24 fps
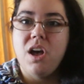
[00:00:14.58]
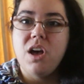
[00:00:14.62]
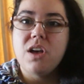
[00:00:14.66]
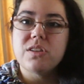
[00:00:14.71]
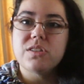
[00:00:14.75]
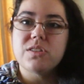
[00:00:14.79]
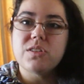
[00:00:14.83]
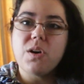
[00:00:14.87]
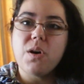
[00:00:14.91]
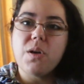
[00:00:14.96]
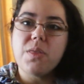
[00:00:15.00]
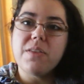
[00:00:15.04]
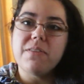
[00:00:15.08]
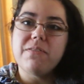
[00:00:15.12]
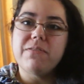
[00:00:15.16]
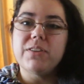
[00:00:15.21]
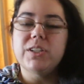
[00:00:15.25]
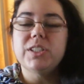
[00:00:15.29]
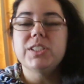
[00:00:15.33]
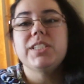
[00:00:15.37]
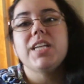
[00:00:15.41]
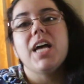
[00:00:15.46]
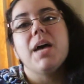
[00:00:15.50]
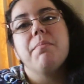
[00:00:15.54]
So the
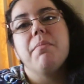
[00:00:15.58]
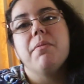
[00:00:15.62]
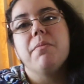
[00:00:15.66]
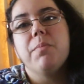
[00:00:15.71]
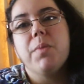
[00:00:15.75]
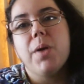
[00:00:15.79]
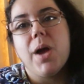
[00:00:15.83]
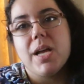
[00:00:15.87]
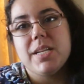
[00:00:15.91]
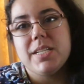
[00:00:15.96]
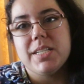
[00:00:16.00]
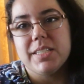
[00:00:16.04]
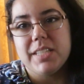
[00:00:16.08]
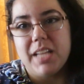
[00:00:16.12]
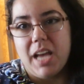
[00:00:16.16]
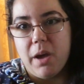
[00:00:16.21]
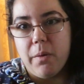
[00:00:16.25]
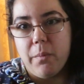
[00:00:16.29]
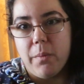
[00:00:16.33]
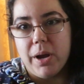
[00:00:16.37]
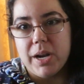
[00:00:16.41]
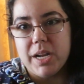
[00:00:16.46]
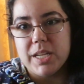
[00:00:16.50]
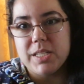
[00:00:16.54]
first type of project I
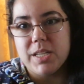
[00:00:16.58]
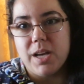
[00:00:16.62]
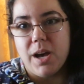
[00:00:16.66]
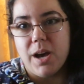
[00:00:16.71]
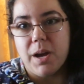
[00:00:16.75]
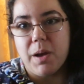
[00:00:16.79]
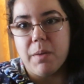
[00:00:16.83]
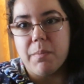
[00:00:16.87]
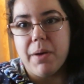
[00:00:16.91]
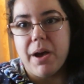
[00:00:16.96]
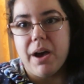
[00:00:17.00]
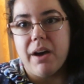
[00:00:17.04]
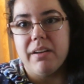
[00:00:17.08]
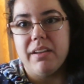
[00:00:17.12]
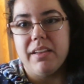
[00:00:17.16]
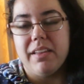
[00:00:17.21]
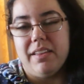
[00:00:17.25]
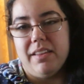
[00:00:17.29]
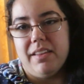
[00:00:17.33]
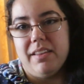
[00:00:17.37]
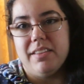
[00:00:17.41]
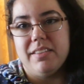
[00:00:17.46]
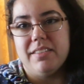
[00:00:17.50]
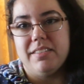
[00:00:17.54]
want to talk about
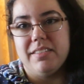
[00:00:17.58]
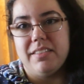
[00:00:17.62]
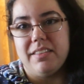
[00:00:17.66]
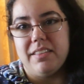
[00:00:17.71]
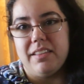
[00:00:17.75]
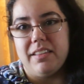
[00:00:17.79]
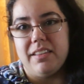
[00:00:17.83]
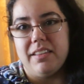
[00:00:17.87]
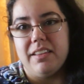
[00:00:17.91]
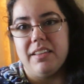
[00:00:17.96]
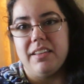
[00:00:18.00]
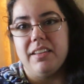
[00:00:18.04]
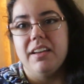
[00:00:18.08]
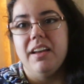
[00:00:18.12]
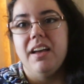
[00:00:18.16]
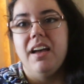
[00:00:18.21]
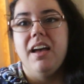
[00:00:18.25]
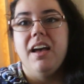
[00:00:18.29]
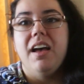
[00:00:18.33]
is the